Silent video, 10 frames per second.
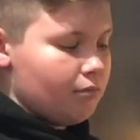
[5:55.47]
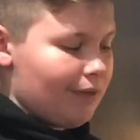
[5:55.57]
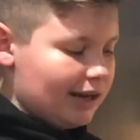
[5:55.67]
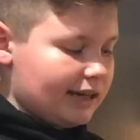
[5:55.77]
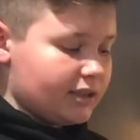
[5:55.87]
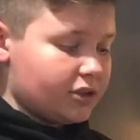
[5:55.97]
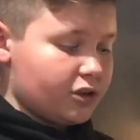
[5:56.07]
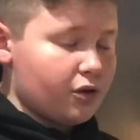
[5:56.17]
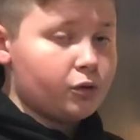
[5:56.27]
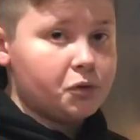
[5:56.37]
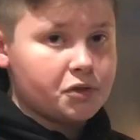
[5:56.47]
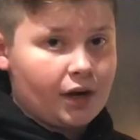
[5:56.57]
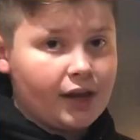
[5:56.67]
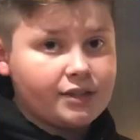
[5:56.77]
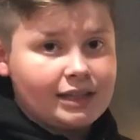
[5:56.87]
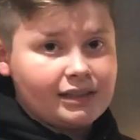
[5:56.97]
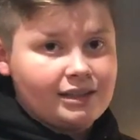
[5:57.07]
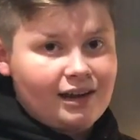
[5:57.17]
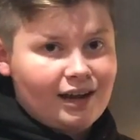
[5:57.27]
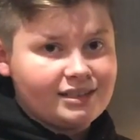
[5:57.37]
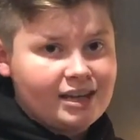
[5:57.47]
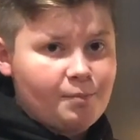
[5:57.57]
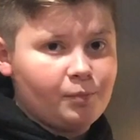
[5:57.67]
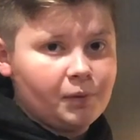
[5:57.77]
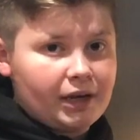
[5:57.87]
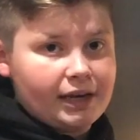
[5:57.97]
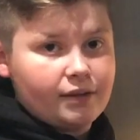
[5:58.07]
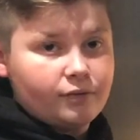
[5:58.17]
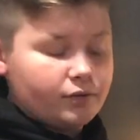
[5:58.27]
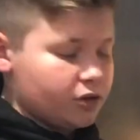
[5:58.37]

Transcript: mine has circles on it, so that's a nice template